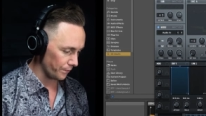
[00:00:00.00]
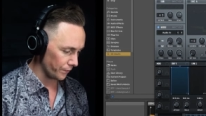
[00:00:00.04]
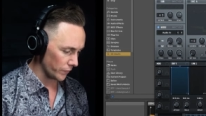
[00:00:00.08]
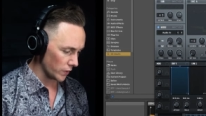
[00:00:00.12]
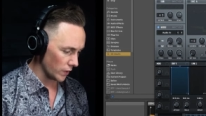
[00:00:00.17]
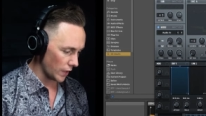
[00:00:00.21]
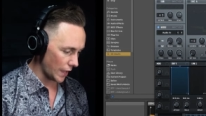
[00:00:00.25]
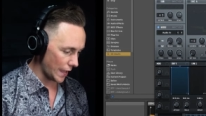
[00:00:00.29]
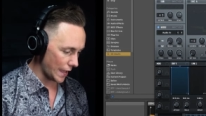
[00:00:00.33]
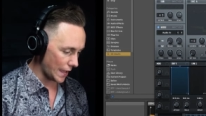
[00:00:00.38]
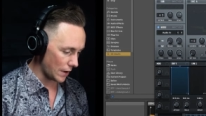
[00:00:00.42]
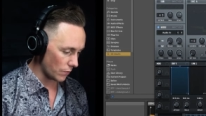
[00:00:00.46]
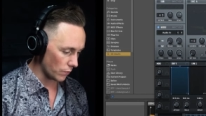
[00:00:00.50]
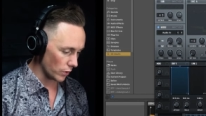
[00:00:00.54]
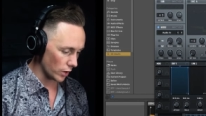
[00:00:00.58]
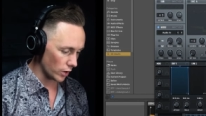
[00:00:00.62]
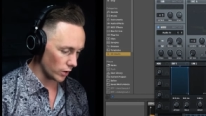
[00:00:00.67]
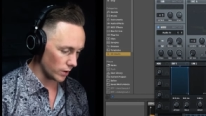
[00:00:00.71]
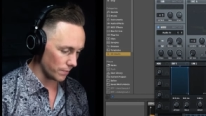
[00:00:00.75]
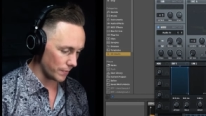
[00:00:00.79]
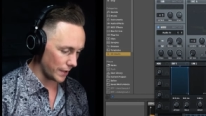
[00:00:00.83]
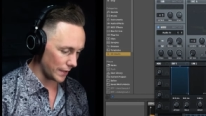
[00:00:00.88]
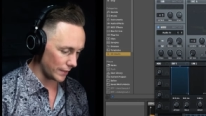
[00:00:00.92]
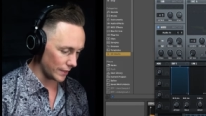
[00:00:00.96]
And we're
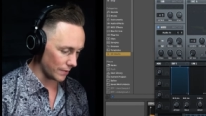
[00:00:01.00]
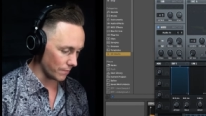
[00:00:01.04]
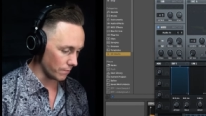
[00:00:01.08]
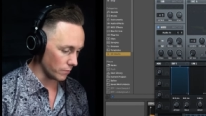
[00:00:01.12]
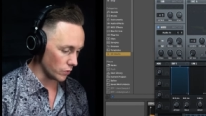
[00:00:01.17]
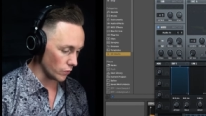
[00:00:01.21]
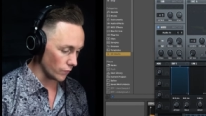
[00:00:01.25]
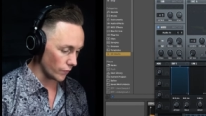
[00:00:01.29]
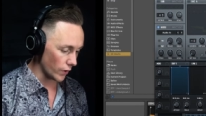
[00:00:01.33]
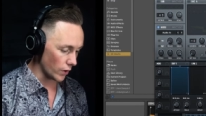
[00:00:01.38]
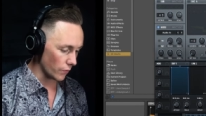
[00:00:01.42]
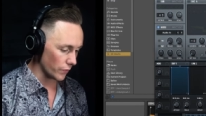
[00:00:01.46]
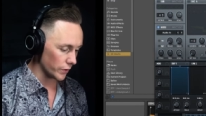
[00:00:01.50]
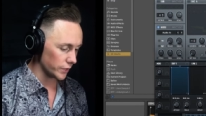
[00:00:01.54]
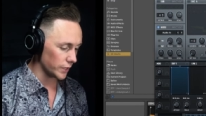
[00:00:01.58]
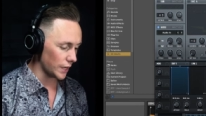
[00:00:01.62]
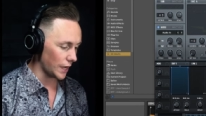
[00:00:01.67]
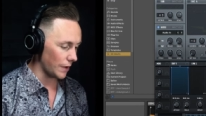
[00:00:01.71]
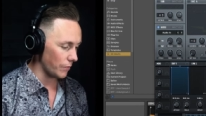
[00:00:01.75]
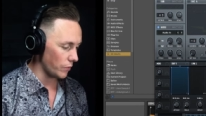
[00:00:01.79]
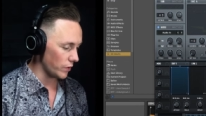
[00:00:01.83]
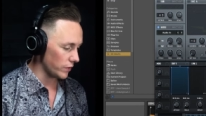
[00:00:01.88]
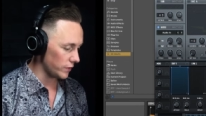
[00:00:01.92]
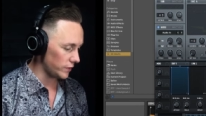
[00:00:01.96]
going to make them move over
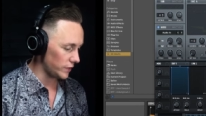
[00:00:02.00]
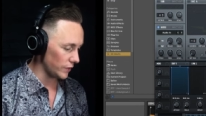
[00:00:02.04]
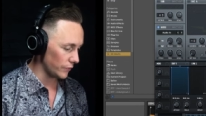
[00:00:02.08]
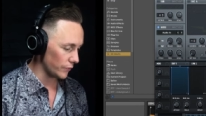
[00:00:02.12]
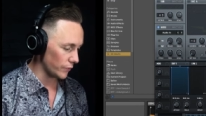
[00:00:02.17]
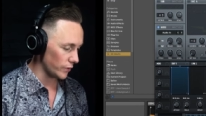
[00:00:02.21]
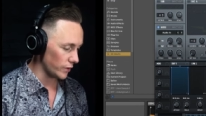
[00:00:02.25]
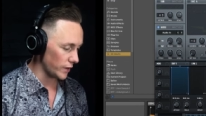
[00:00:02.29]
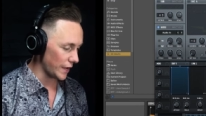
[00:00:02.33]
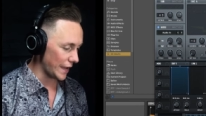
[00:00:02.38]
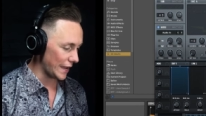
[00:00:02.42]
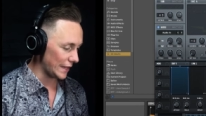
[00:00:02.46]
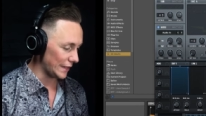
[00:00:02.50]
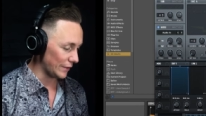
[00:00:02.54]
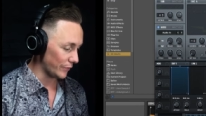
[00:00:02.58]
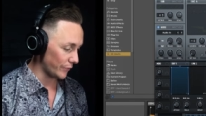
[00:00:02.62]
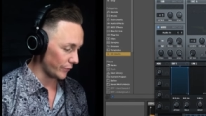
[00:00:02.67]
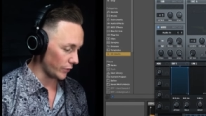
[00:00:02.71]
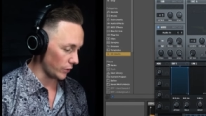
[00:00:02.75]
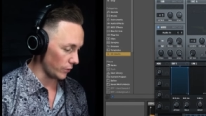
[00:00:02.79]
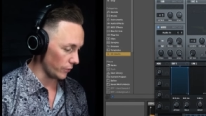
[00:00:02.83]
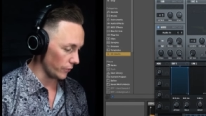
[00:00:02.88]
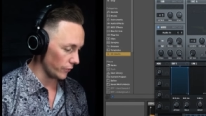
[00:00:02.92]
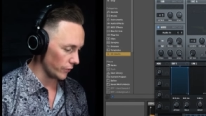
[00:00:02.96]
time with different
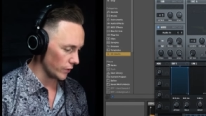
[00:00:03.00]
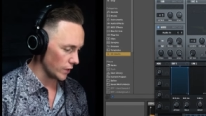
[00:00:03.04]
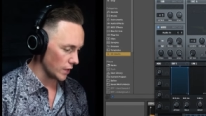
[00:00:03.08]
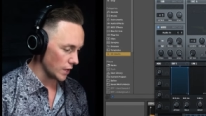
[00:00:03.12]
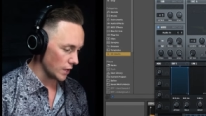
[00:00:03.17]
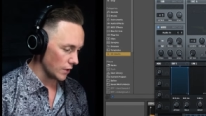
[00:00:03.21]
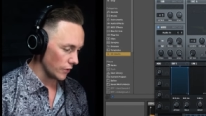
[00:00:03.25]
LFOs